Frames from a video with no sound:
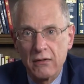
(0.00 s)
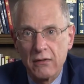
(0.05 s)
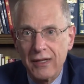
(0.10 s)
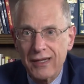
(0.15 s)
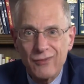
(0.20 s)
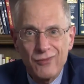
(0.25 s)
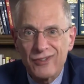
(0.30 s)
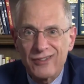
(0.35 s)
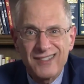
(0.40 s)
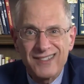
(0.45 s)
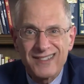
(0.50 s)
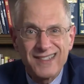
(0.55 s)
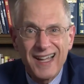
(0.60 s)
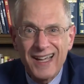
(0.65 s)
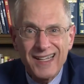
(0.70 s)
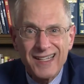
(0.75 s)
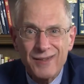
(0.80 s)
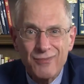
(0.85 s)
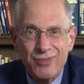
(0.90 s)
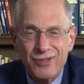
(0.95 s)
In other words,
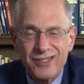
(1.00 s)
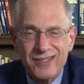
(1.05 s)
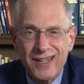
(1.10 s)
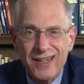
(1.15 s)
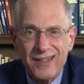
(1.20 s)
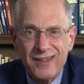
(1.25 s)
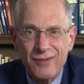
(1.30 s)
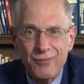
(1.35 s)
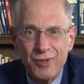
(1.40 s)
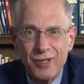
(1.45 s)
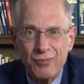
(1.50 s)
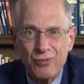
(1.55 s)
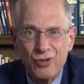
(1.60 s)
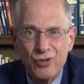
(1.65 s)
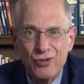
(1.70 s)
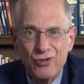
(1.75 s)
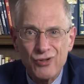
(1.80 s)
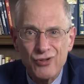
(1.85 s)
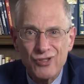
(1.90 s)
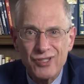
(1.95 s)
ninety percent of the people
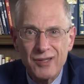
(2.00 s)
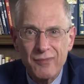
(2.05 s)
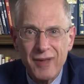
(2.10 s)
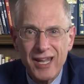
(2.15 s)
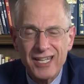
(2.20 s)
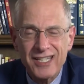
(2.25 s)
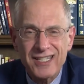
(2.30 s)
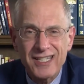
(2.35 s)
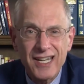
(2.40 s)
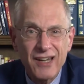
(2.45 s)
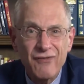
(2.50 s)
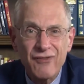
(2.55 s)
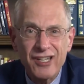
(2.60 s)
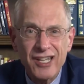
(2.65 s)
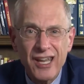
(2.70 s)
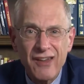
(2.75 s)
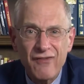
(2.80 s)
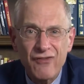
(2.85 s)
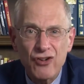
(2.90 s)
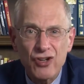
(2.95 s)
who use the medicine every
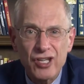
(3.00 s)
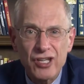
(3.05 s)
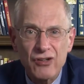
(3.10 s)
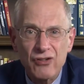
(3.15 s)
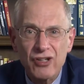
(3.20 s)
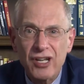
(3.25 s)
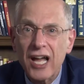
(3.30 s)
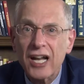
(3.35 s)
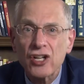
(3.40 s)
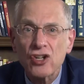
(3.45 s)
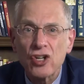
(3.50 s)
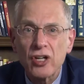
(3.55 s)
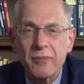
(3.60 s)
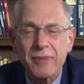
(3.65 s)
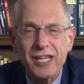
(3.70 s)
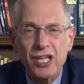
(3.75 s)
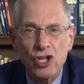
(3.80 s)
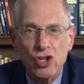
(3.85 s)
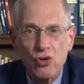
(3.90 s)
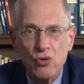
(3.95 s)
day for a year are not going to
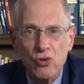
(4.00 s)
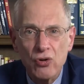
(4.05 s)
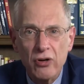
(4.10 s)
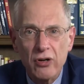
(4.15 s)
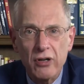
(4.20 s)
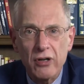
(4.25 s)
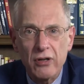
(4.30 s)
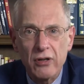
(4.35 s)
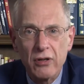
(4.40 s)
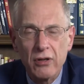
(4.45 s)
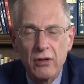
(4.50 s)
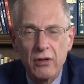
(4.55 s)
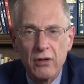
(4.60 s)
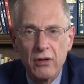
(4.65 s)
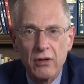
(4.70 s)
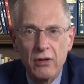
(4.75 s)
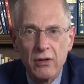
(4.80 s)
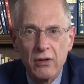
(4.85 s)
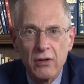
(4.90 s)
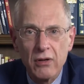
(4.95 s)
be cured.
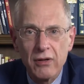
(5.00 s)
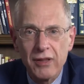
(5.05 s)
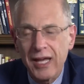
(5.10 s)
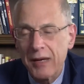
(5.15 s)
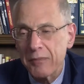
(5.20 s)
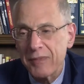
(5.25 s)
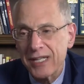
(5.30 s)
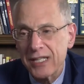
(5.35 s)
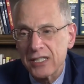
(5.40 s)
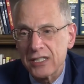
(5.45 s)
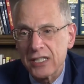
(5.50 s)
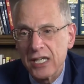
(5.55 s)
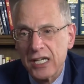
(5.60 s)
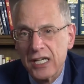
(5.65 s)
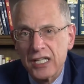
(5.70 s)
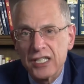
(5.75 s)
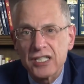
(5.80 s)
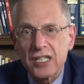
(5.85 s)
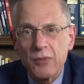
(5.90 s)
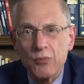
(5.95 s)
That means
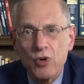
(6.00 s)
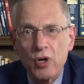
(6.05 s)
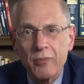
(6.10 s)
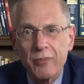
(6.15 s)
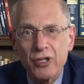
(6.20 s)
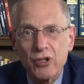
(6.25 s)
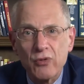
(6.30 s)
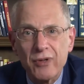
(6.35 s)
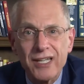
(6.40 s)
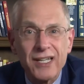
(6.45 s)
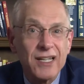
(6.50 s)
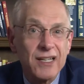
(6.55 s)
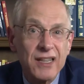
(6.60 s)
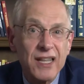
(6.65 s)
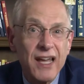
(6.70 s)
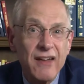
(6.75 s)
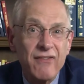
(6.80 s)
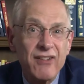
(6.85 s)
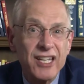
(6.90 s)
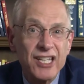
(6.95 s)
somewhere between
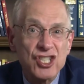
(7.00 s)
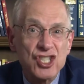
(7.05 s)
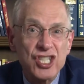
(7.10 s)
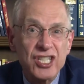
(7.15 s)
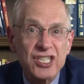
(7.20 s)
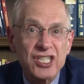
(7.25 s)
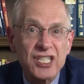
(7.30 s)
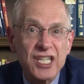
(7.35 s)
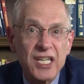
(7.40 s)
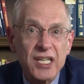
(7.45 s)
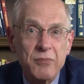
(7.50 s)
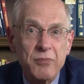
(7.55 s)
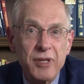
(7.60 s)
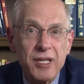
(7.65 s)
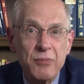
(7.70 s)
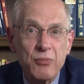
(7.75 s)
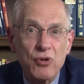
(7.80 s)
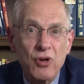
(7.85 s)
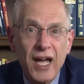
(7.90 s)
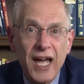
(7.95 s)
eleven and sixteen
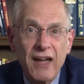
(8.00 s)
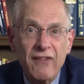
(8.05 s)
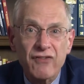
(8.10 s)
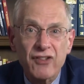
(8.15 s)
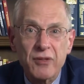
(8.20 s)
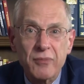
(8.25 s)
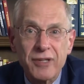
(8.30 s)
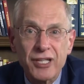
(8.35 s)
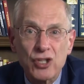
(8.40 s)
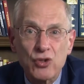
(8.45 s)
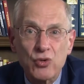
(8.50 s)
people have to be